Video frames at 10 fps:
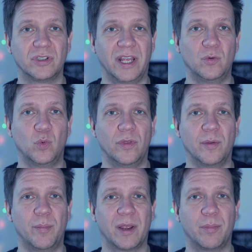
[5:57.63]
and with the
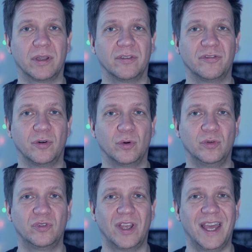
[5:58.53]
back button
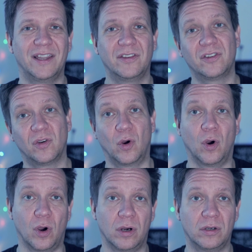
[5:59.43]
focus
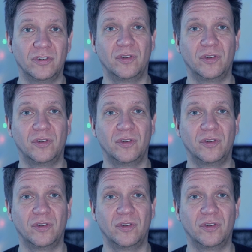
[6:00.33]
and/or